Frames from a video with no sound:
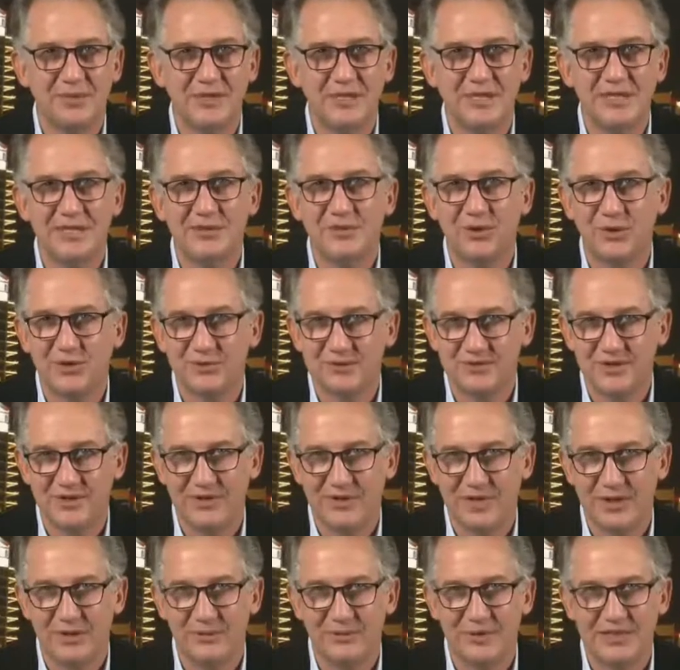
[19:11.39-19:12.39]
He knows the
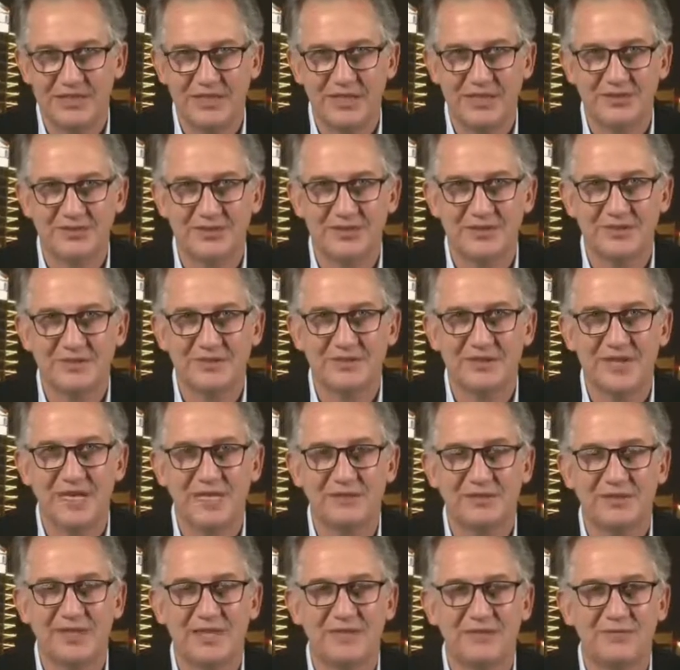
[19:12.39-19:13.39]
recommendations,
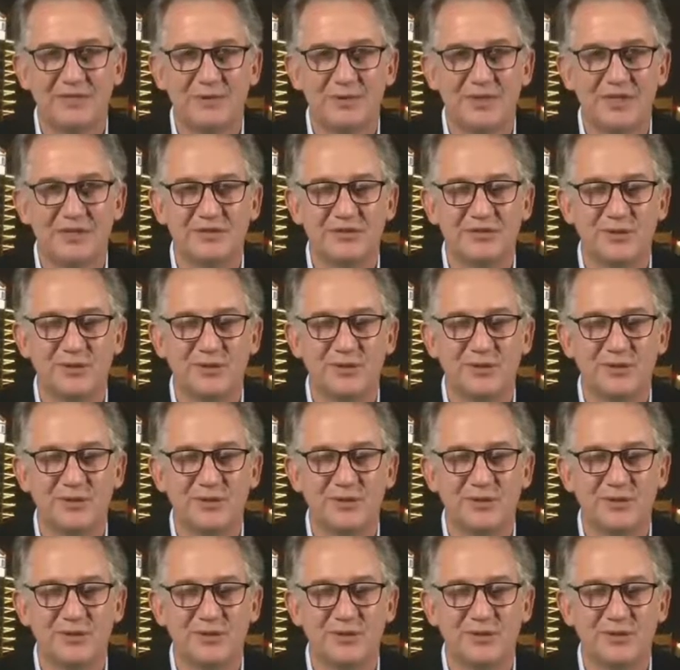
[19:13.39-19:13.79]
and therefore he's